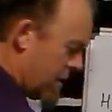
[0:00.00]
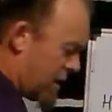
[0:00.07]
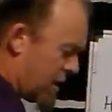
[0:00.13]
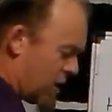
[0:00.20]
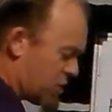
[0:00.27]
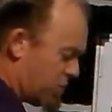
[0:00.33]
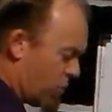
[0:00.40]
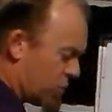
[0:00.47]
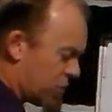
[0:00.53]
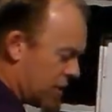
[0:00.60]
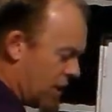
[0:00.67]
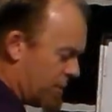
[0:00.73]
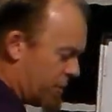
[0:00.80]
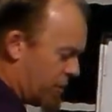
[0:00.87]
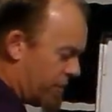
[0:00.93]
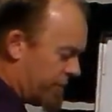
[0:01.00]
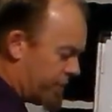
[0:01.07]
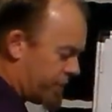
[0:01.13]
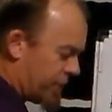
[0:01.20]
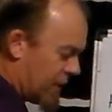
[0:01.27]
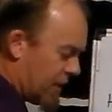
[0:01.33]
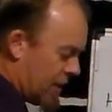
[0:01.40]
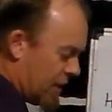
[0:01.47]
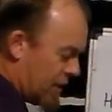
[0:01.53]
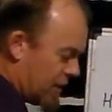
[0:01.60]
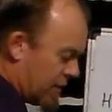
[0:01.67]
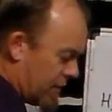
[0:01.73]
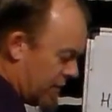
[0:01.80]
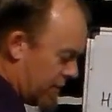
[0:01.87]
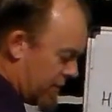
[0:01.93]
it gets more stable.
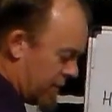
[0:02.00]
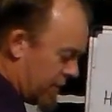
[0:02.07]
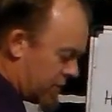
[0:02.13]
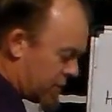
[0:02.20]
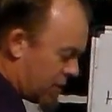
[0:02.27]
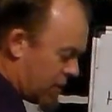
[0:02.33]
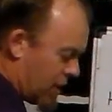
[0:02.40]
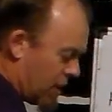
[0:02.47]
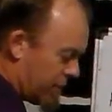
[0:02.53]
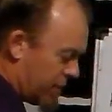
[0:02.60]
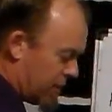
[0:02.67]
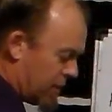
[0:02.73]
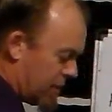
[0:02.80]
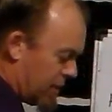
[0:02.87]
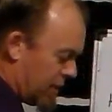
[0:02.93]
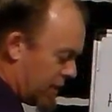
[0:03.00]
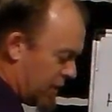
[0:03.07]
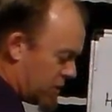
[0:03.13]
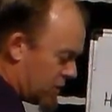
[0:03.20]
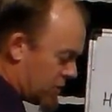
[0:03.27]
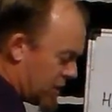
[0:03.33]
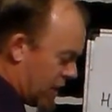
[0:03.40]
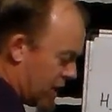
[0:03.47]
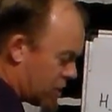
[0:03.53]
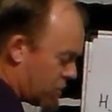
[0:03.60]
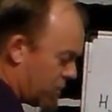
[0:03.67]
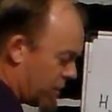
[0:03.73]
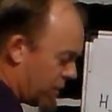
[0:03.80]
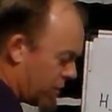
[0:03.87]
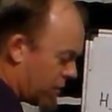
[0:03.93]
This carbon is
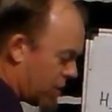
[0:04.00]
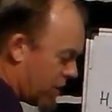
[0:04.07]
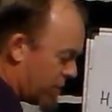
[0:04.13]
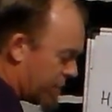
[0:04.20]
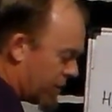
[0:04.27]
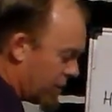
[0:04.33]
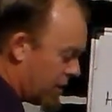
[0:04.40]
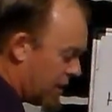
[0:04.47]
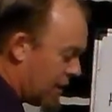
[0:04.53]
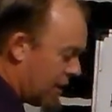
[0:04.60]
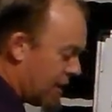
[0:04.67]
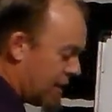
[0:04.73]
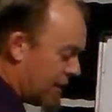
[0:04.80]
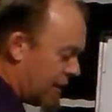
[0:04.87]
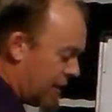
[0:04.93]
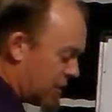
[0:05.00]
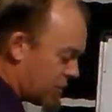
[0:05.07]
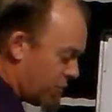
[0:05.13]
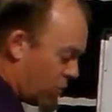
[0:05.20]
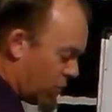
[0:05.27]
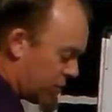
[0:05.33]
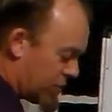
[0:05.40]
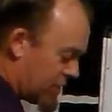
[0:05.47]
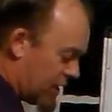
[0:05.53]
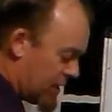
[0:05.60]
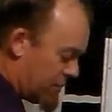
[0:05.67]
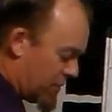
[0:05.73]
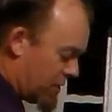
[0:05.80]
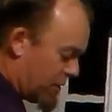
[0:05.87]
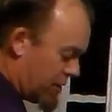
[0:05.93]
attached to another carbon, it's more
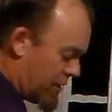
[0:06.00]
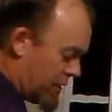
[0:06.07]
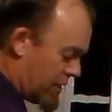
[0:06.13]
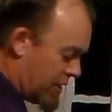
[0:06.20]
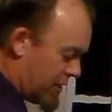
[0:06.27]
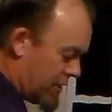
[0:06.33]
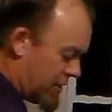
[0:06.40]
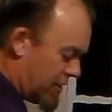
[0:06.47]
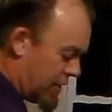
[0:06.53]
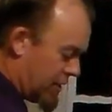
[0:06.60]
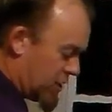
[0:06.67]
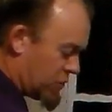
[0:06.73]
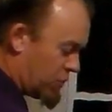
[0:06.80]
stable than